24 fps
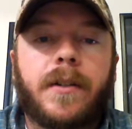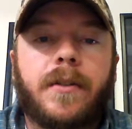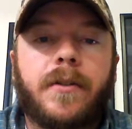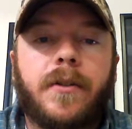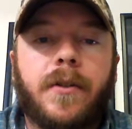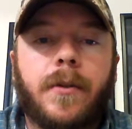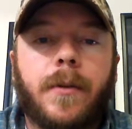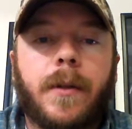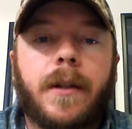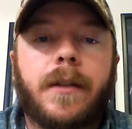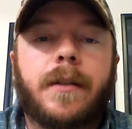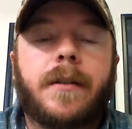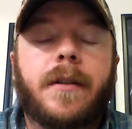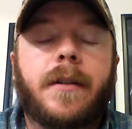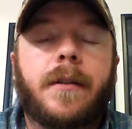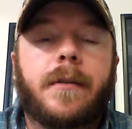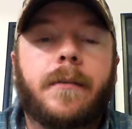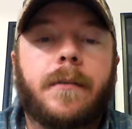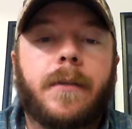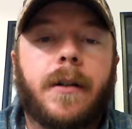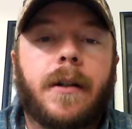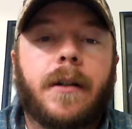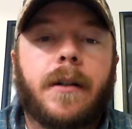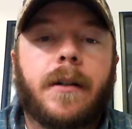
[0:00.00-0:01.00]
to do it,
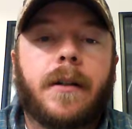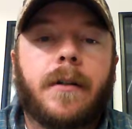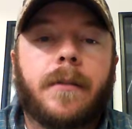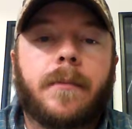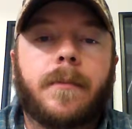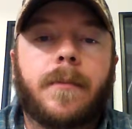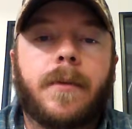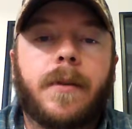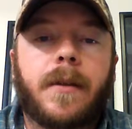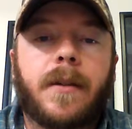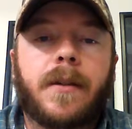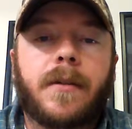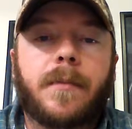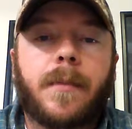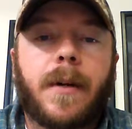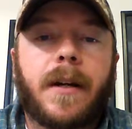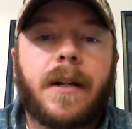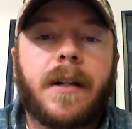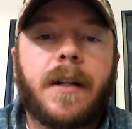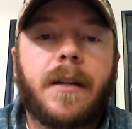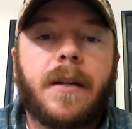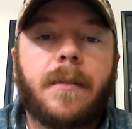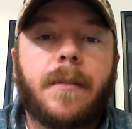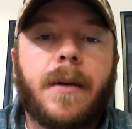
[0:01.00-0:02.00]
is
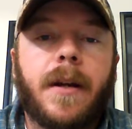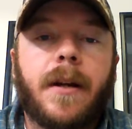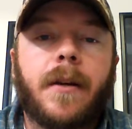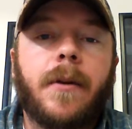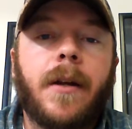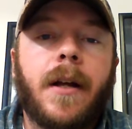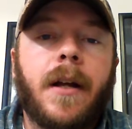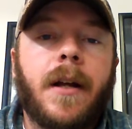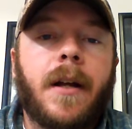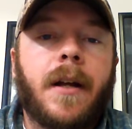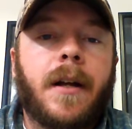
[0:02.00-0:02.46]
by email.